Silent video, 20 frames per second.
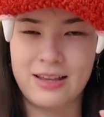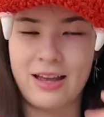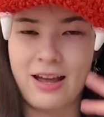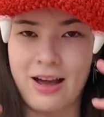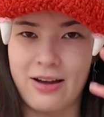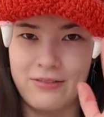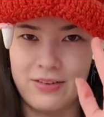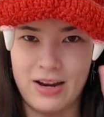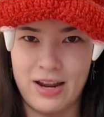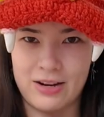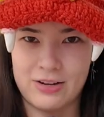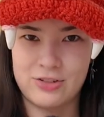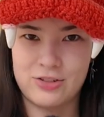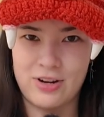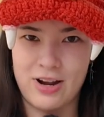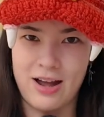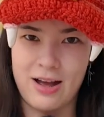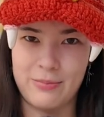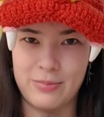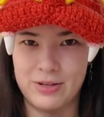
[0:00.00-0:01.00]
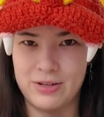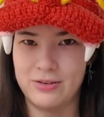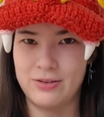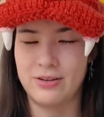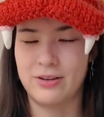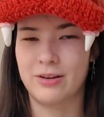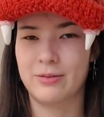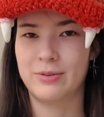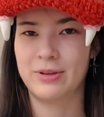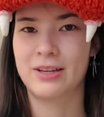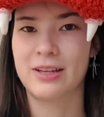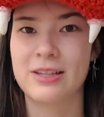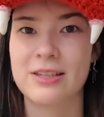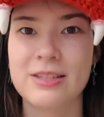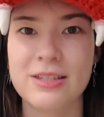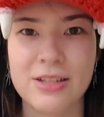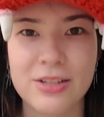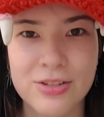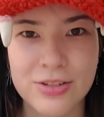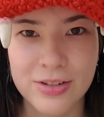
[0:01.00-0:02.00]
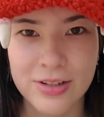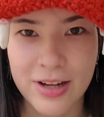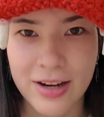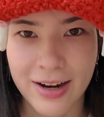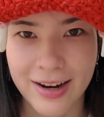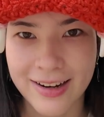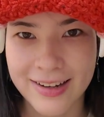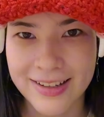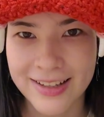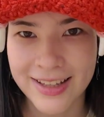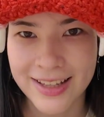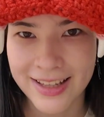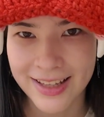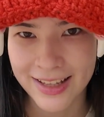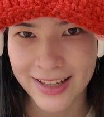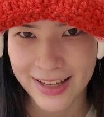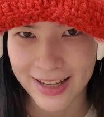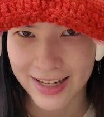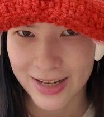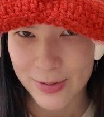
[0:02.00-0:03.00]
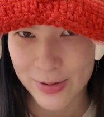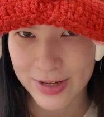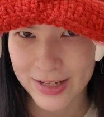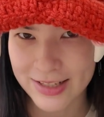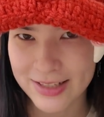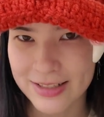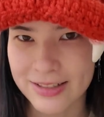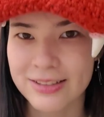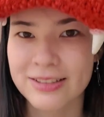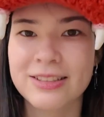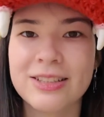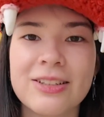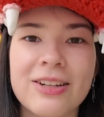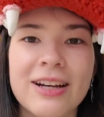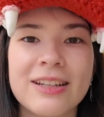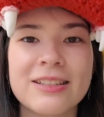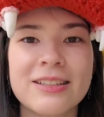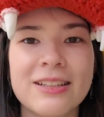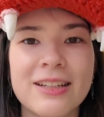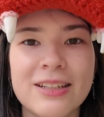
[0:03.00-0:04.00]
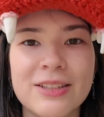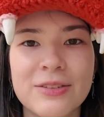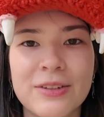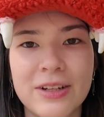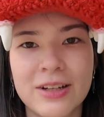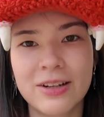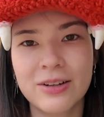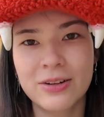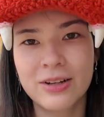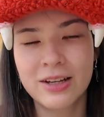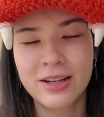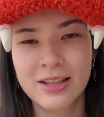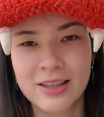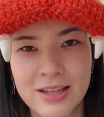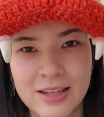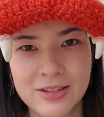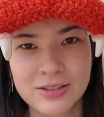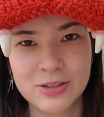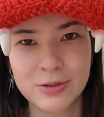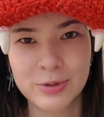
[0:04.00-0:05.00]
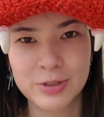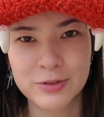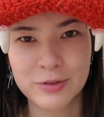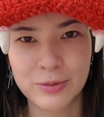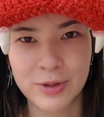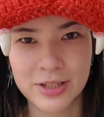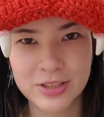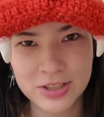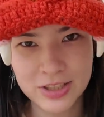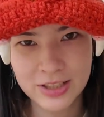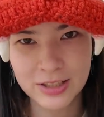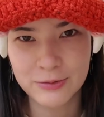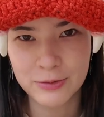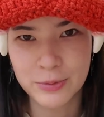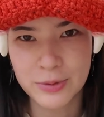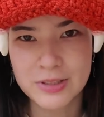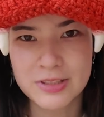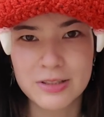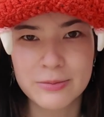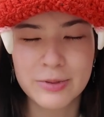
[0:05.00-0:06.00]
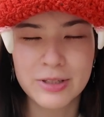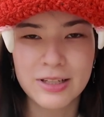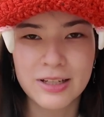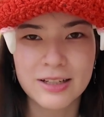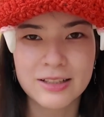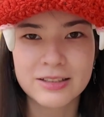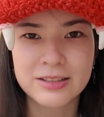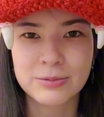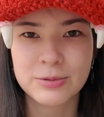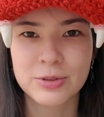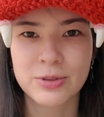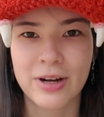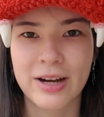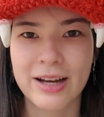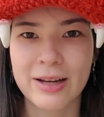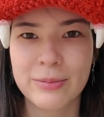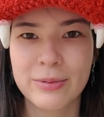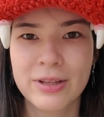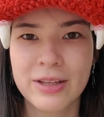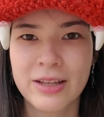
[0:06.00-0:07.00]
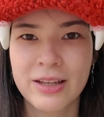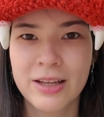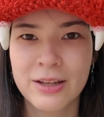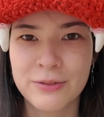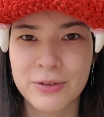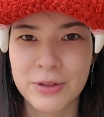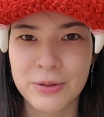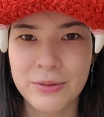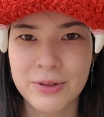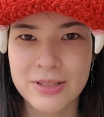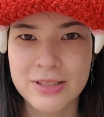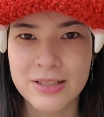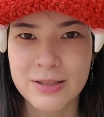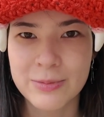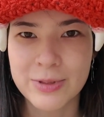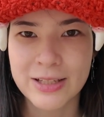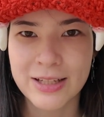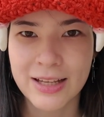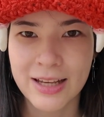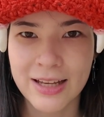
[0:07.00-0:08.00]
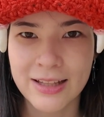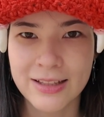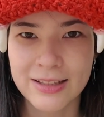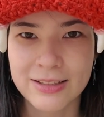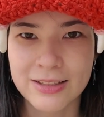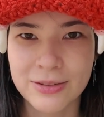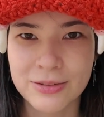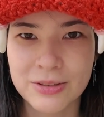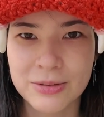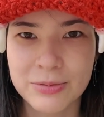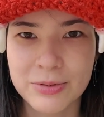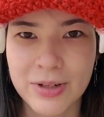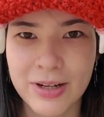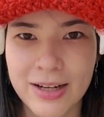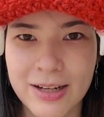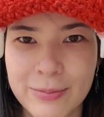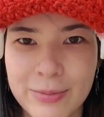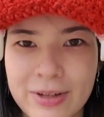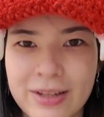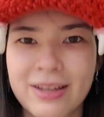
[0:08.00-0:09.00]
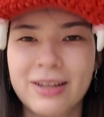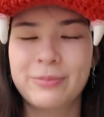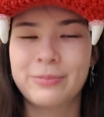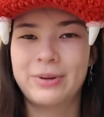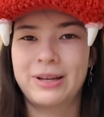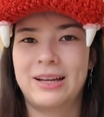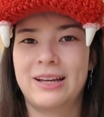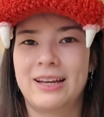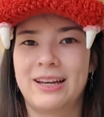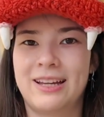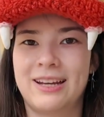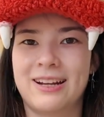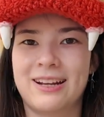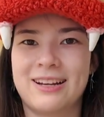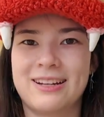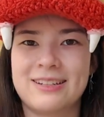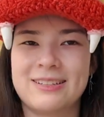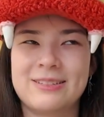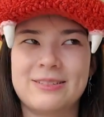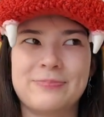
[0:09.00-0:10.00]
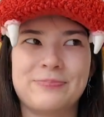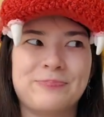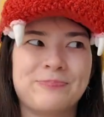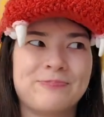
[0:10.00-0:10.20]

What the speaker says: have an extra happy new year because it's your year. Anyways, I'll see you guys in the next video. Thank you so much for watching. If you want to see me again, subscribe. If you don't want to see me again, then don't subscribe. But I